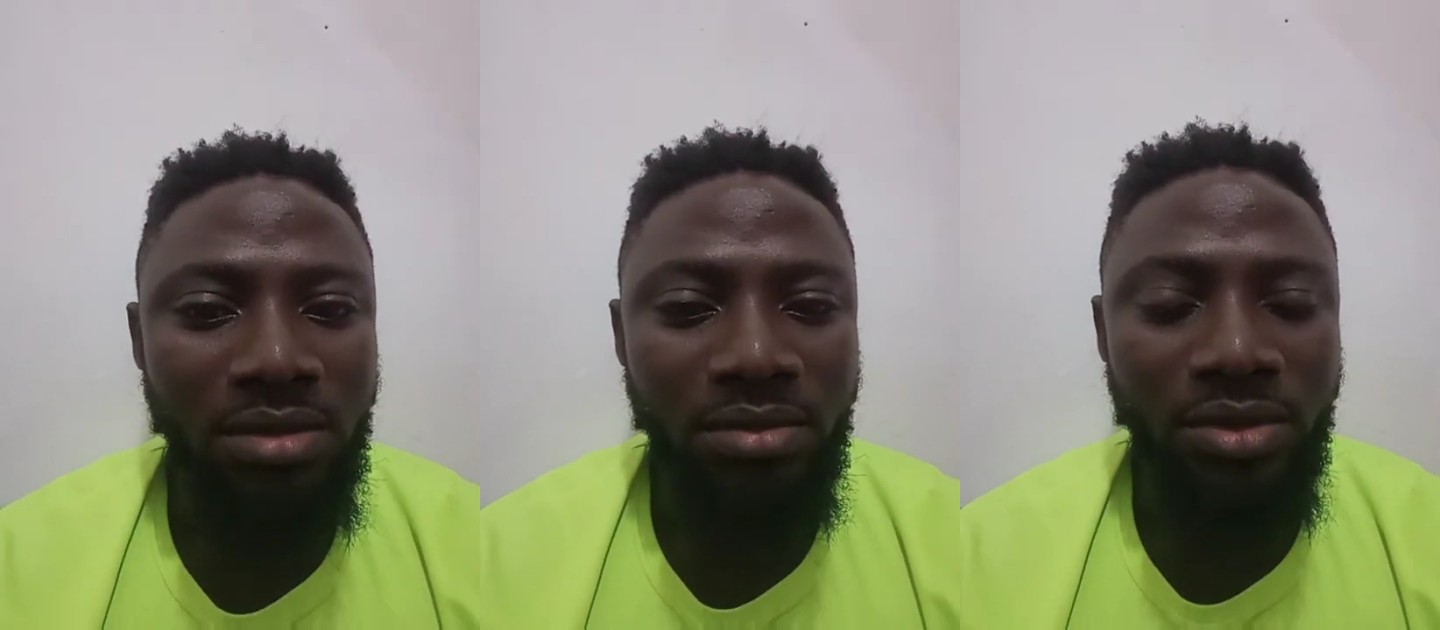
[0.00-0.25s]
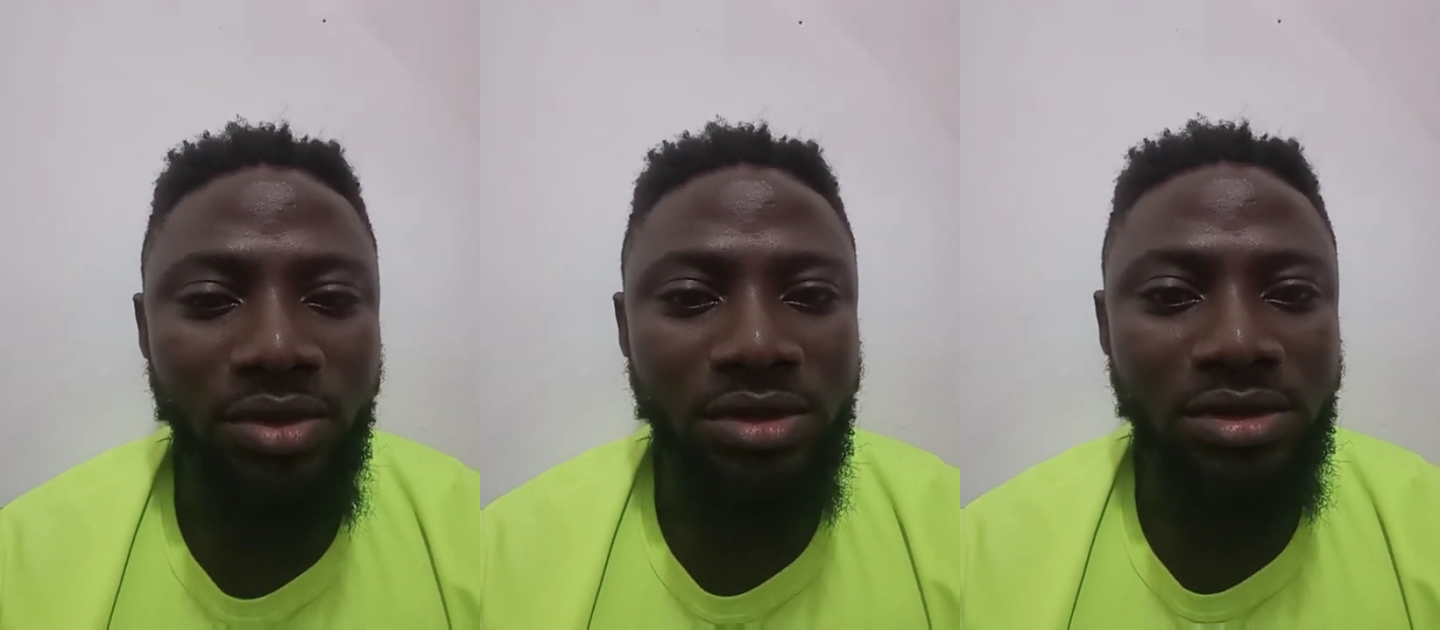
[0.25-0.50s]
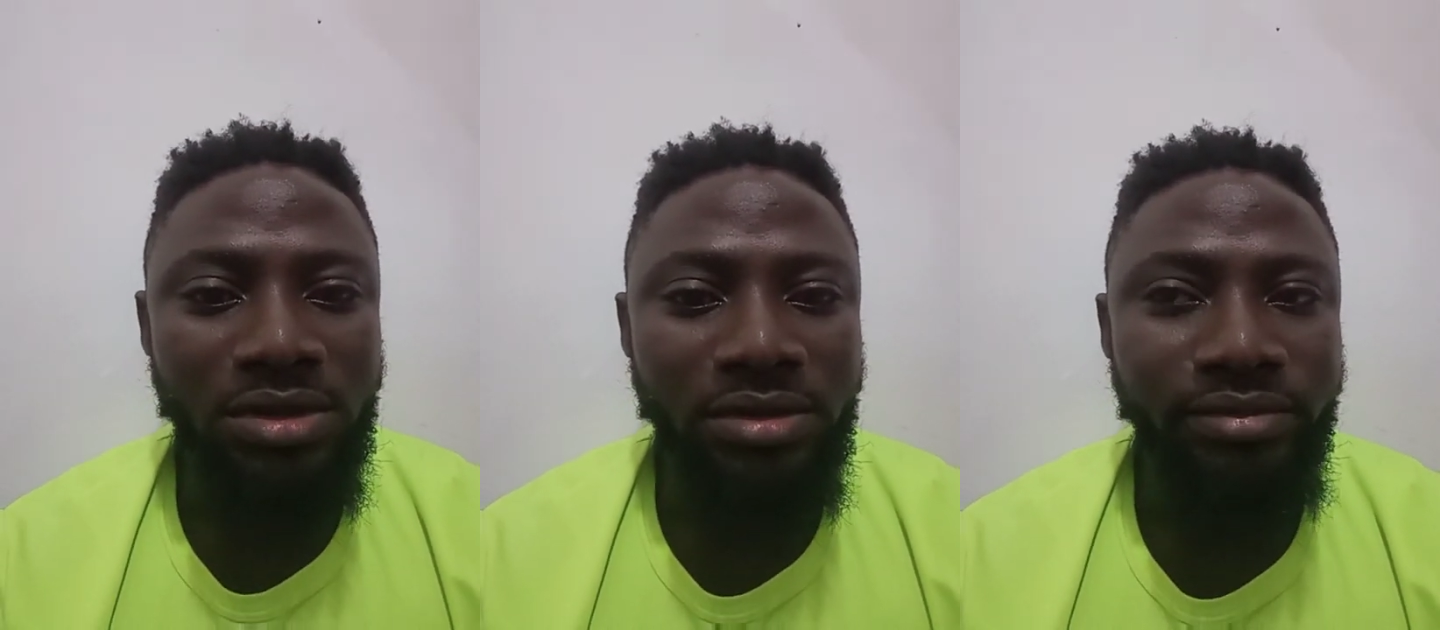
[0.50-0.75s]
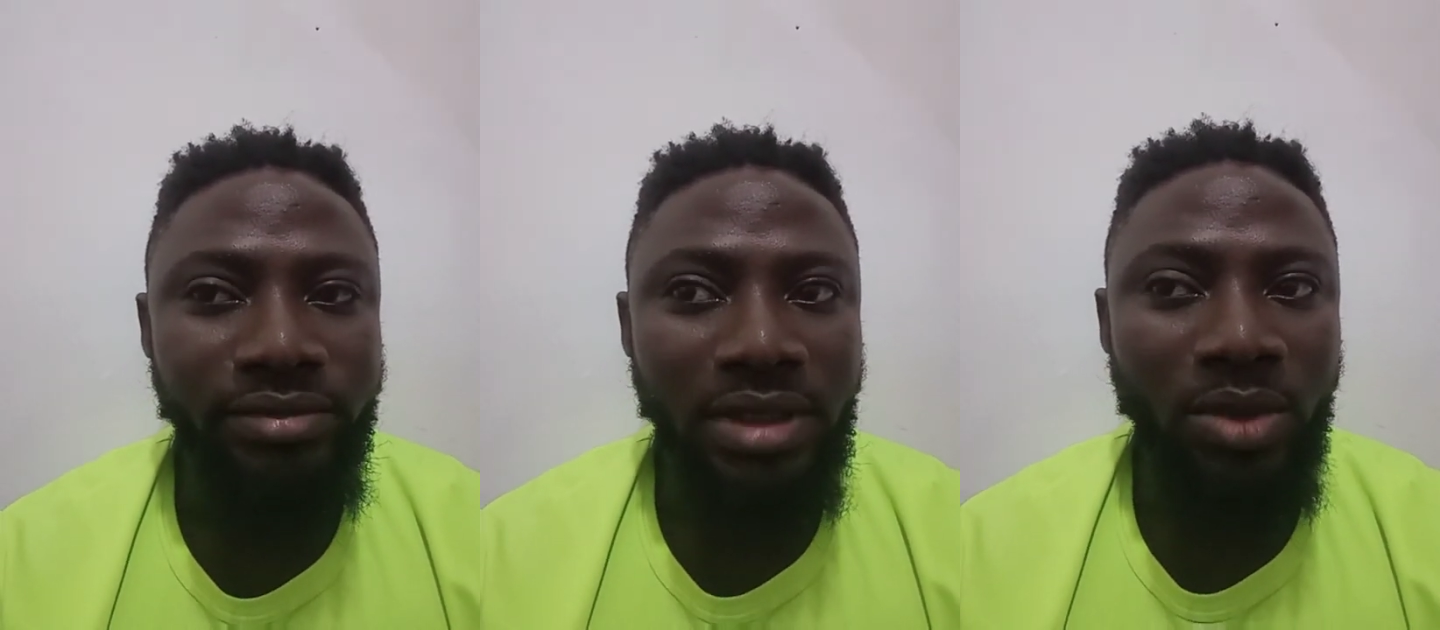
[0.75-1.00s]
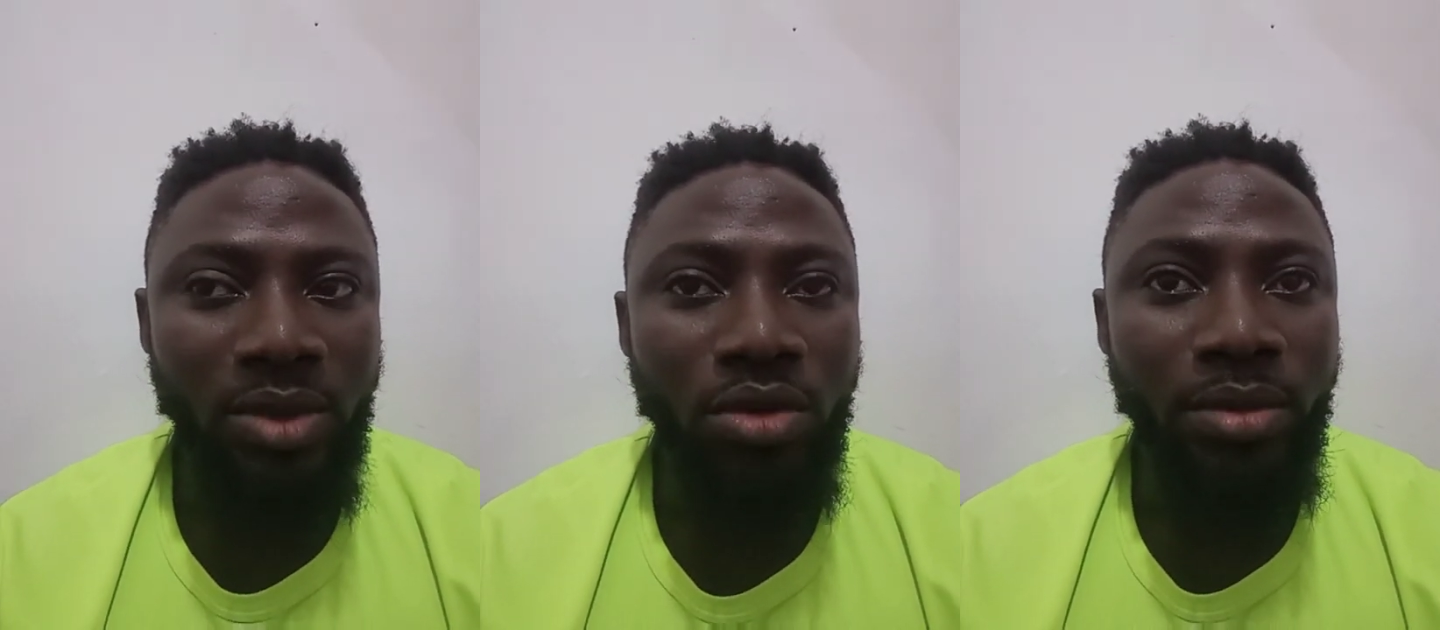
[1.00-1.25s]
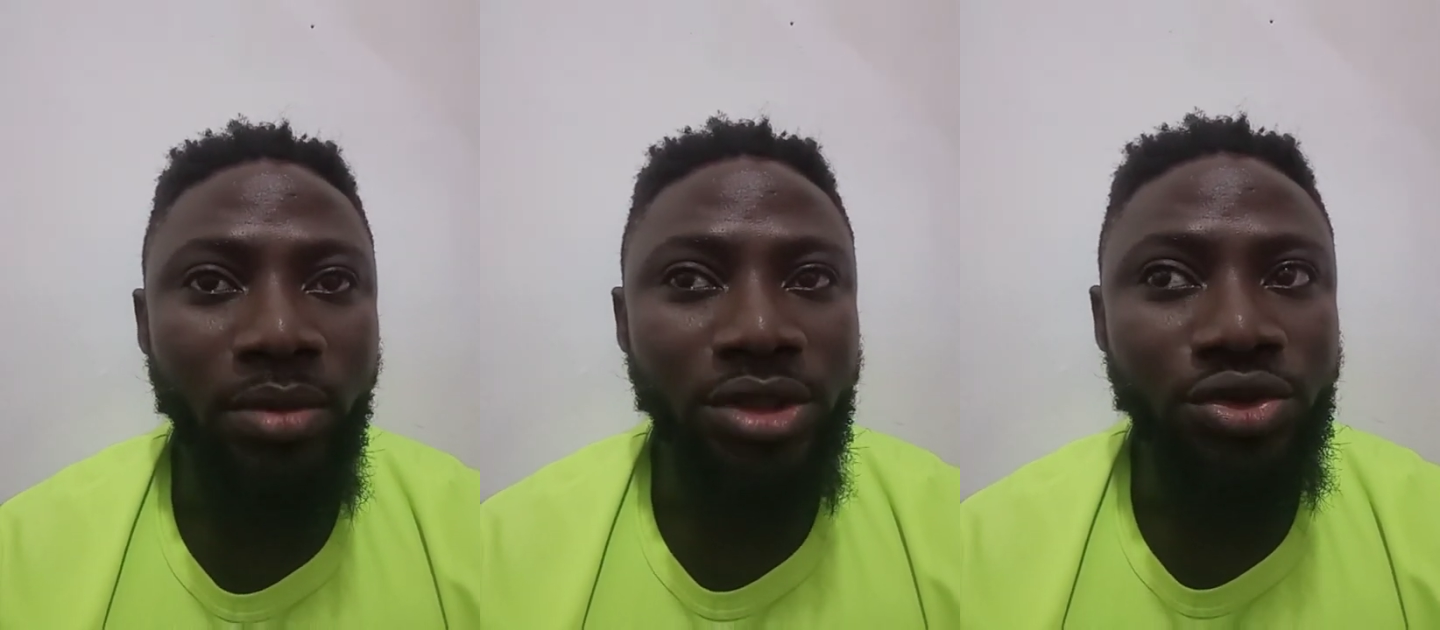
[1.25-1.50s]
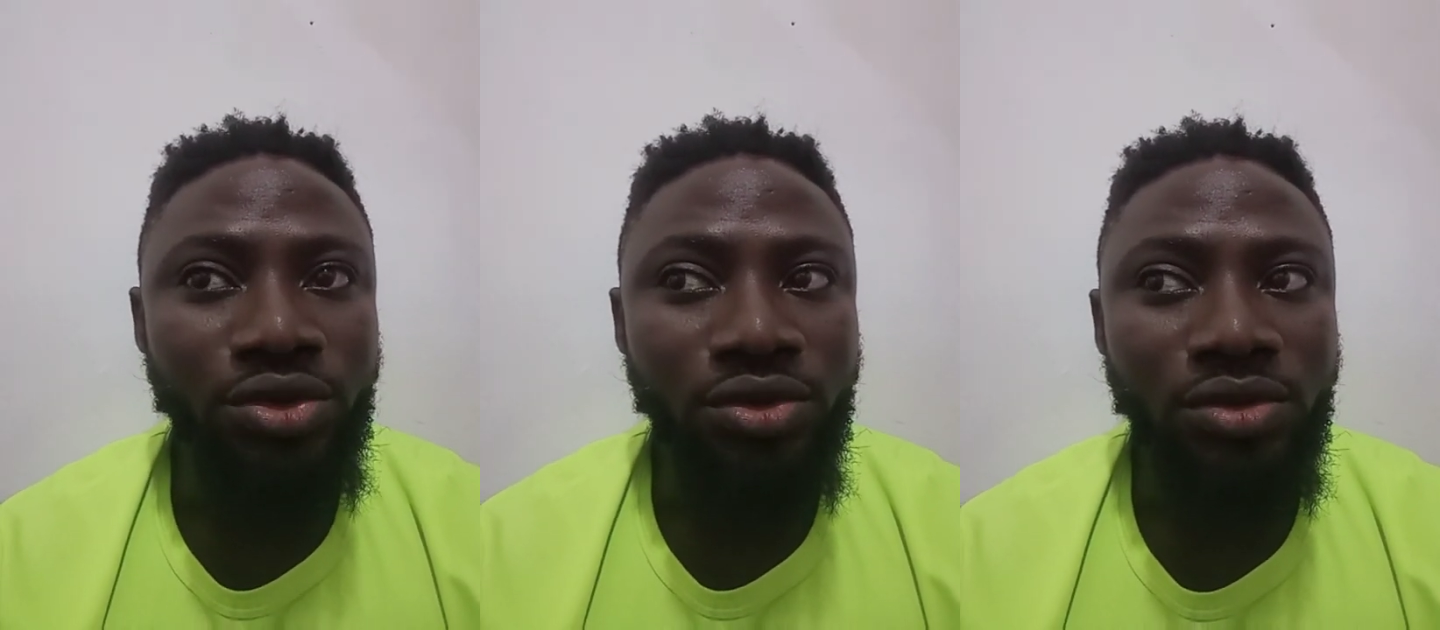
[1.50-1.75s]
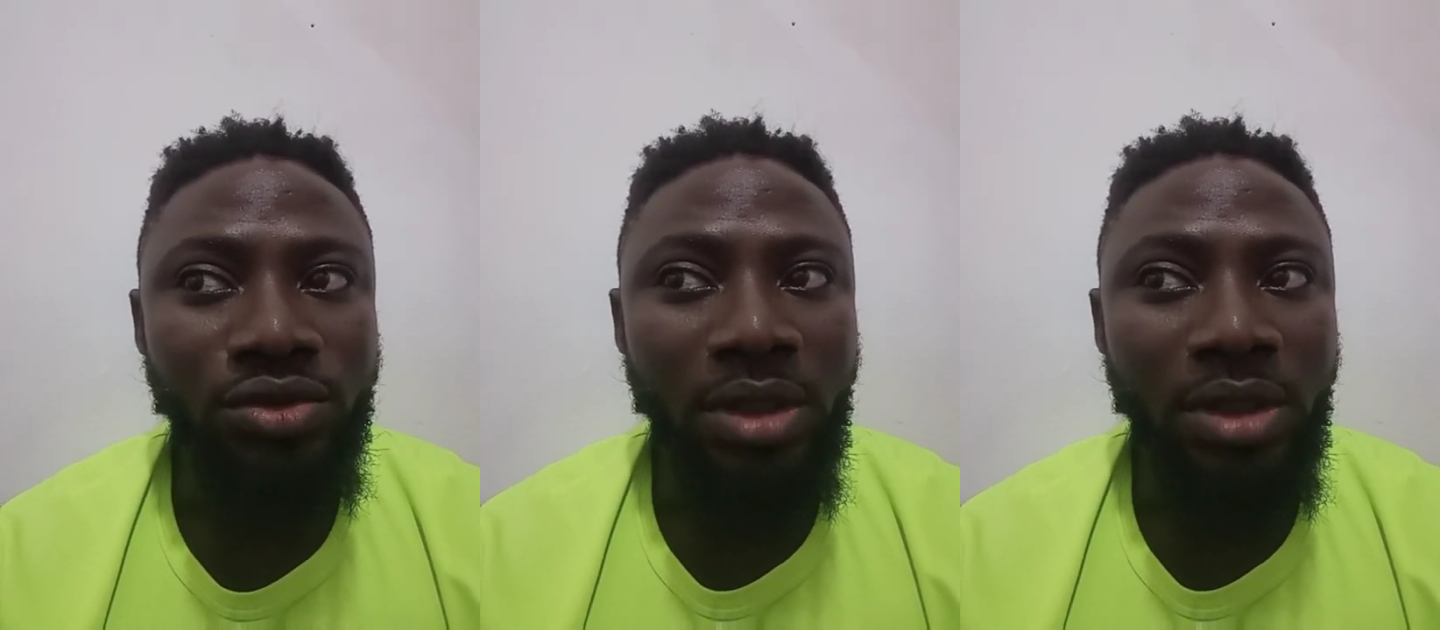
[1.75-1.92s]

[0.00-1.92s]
but I wore my shoe,